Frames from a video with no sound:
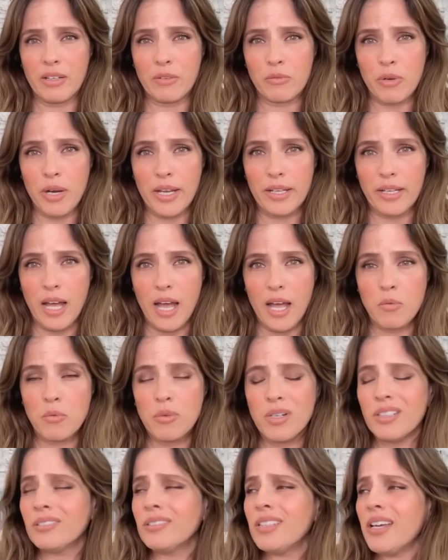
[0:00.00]
right? I
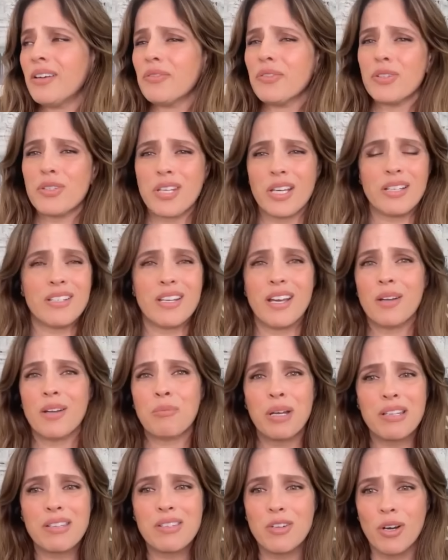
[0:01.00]
will never take down
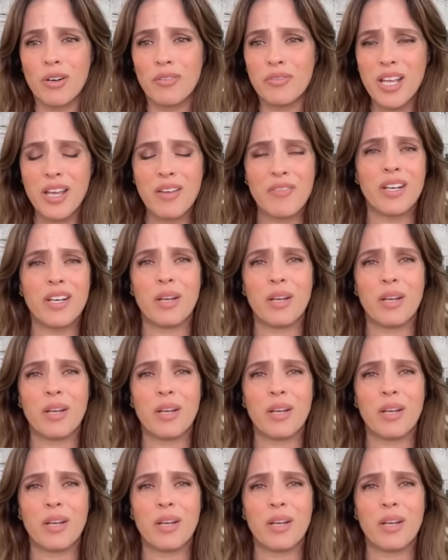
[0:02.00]
my Star of David.